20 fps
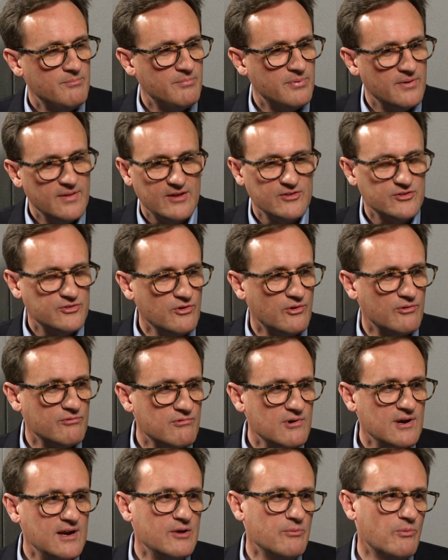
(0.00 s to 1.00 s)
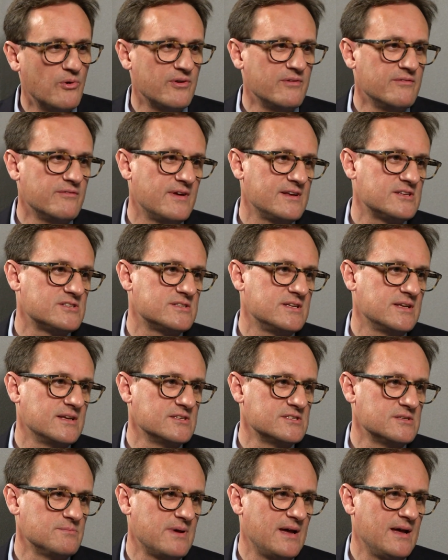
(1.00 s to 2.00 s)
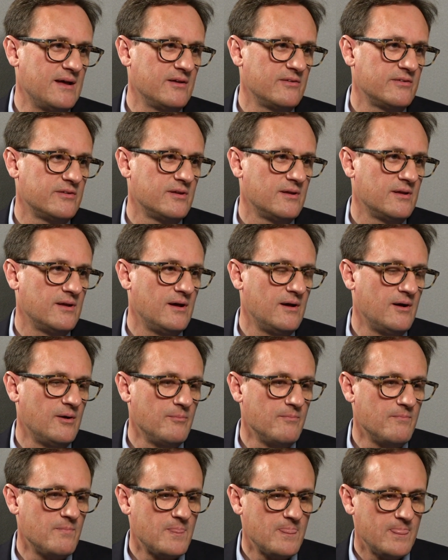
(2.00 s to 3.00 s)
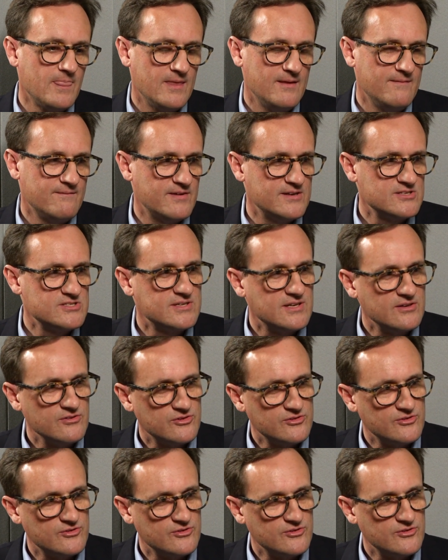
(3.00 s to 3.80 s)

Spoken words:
but that's not really what investing is about. Investing in